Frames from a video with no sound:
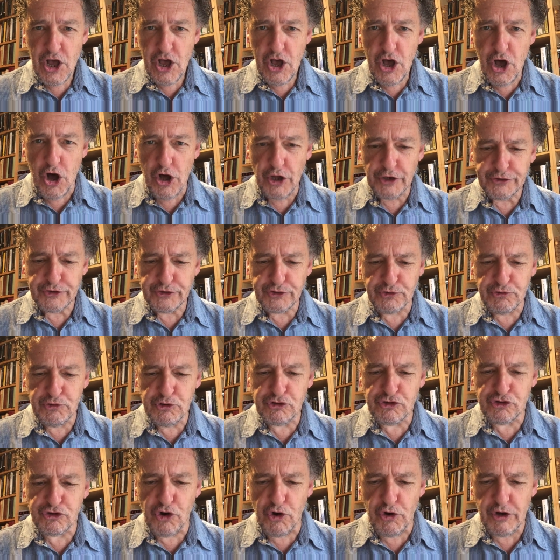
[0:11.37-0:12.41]
Hot through
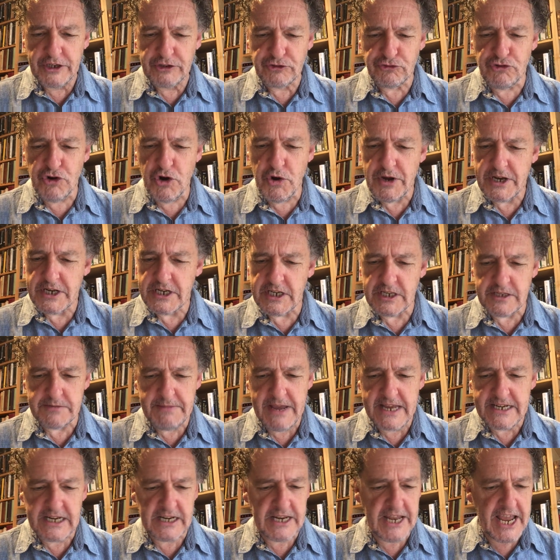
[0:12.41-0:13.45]
Troy's ruins,
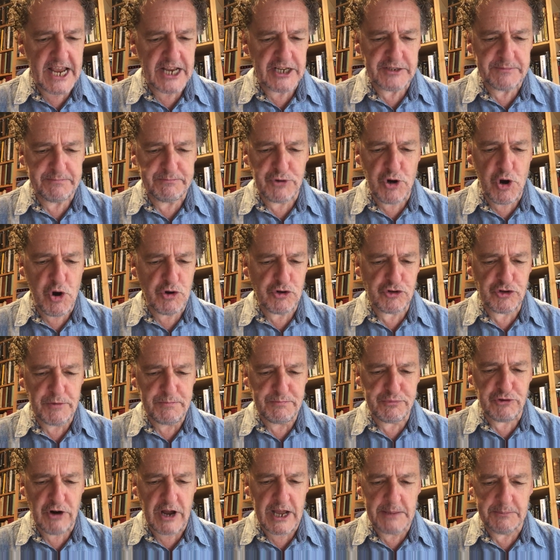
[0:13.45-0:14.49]
Menelaus broke to
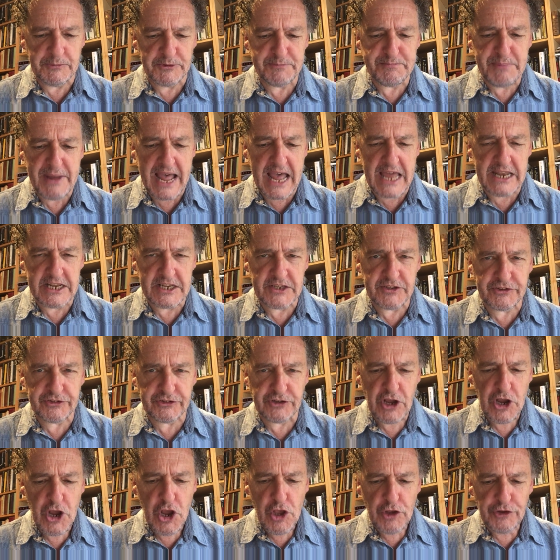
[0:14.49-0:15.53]
Priam's palace,